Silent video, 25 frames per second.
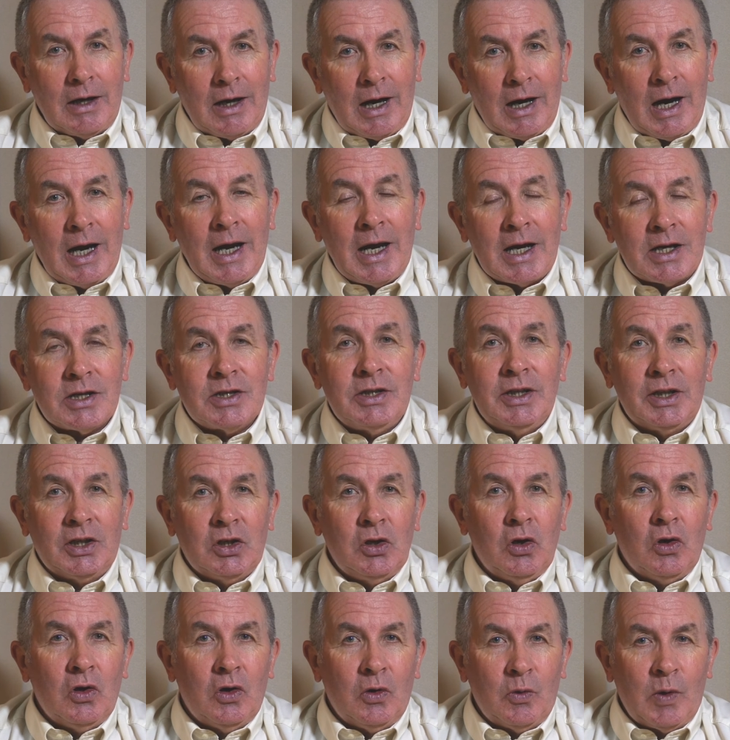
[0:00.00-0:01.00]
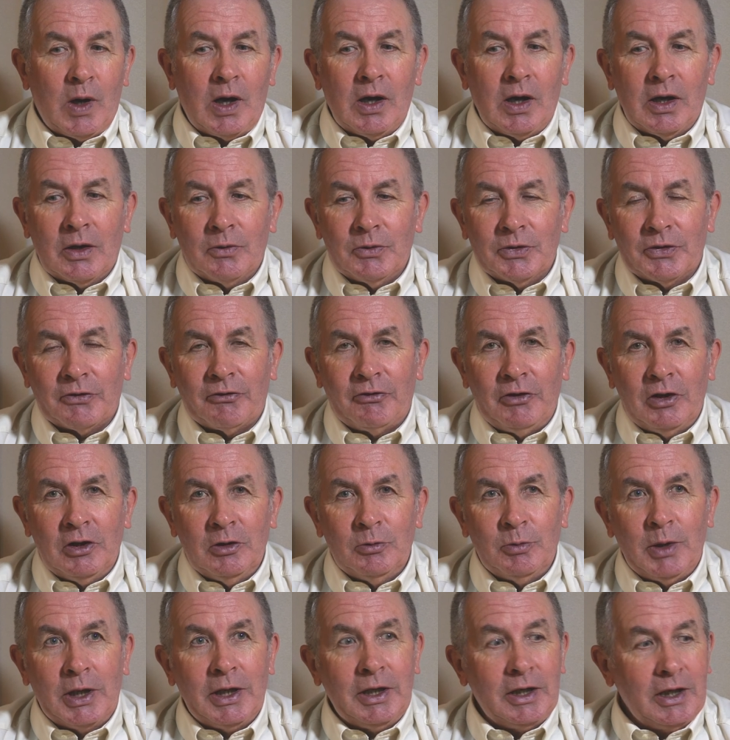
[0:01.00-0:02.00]
I actually caught while I was
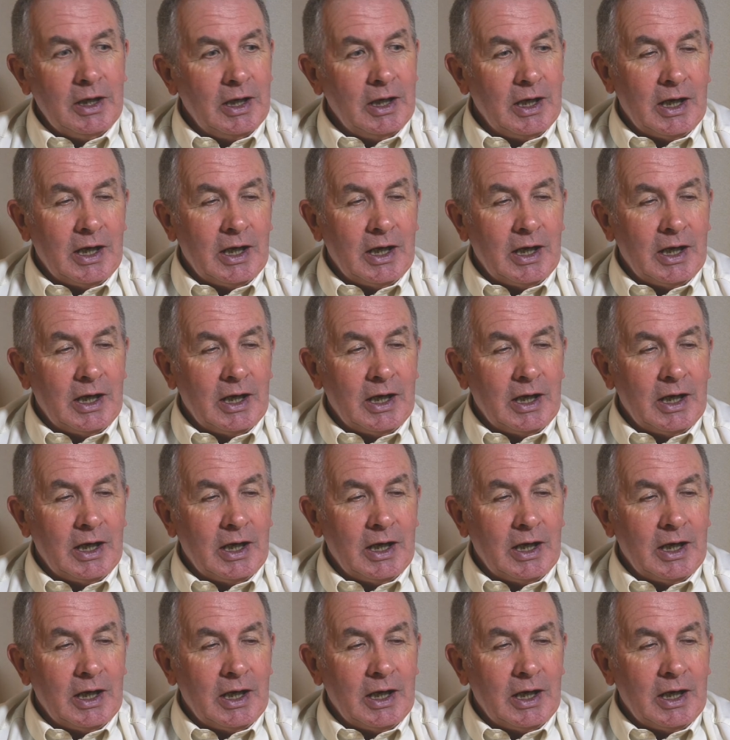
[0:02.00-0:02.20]
filming.